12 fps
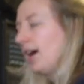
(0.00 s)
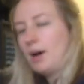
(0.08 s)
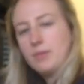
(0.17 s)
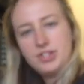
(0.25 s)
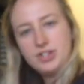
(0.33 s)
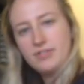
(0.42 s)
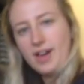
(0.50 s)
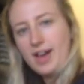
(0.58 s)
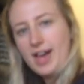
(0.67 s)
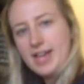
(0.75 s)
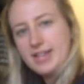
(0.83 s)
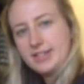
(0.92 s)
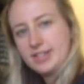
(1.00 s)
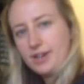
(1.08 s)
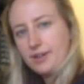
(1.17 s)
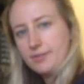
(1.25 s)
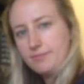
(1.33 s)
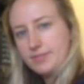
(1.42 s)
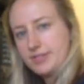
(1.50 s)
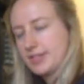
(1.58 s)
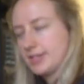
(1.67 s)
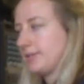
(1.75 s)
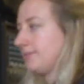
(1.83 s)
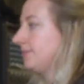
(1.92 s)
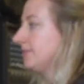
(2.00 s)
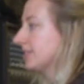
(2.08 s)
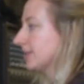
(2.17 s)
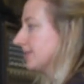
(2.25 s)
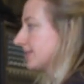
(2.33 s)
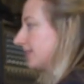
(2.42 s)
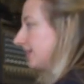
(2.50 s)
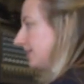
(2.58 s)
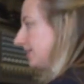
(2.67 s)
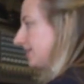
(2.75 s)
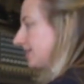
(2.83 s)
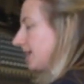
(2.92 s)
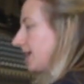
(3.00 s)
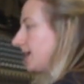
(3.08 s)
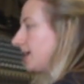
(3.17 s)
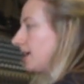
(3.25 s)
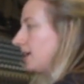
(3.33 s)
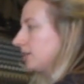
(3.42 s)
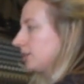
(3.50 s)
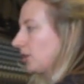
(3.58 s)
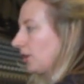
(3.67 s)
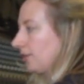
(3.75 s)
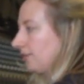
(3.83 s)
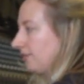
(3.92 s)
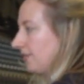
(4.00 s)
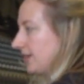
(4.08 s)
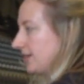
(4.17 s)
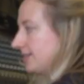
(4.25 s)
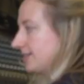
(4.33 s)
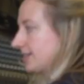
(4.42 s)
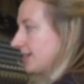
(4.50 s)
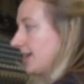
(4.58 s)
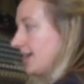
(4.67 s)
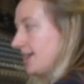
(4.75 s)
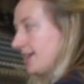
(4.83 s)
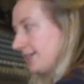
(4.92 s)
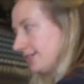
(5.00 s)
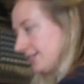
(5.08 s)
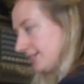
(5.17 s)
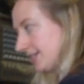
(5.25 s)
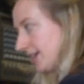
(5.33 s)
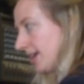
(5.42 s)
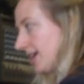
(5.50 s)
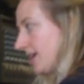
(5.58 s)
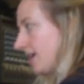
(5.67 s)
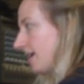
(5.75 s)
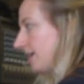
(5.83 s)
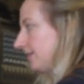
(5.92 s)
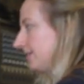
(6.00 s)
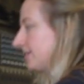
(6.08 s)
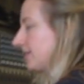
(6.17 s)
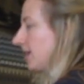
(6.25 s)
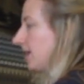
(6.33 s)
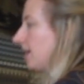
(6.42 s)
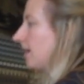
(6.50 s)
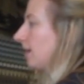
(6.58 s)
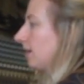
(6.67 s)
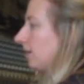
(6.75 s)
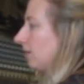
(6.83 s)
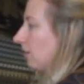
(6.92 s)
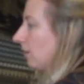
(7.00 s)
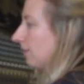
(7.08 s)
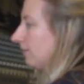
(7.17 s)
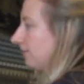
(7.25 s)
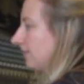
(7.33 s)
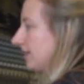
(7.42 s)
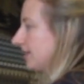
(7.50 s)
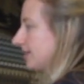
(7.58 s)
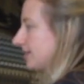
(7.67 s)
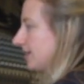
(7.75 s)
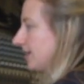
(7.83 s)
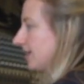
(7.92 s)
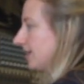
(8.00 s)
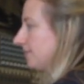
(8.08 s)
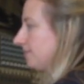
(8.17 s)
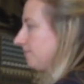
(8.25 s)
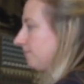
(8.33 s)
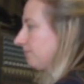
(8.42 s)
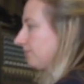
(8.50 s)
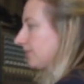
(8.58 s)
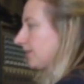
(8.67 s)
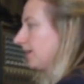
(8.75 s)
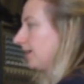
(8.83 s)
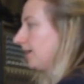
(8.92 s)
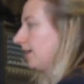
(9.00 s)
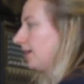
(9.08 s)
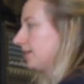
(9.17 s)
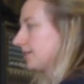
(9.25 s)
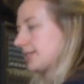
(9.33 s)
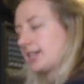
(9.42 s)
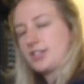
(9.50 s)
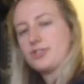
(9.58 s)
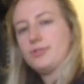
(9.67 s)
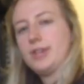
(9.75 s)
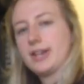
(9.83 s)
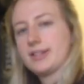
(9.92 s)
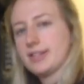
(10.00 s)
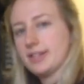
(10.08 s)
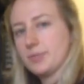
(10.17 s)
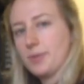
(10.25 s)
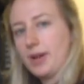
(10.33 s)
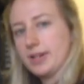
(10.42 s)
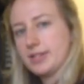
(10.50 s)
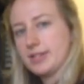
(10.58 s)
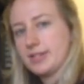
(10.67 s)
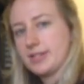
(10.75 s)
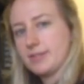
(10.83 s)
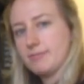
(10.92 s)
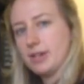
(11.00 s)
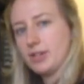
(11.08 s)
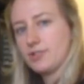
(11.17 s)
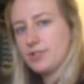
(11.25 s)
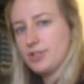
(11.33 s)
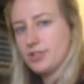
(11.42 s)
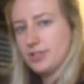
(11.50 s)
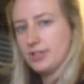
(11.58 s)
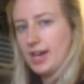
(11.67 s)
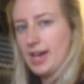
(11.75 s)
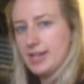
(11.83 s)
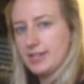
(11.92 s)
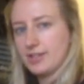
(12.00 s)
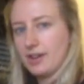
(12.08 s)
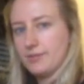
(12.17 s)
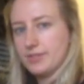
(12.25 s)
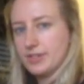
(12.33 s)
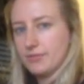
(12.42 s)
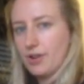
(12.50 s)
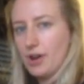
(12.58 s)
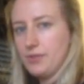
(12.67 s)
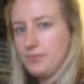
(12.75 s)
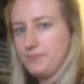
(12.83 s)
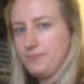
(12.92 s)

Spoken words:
And we do that 8 times. So it's tea, coffee, tea, tea, tea, coffee, tea. So that's your next thing to practice. Make sure you can do that 8 times in a row.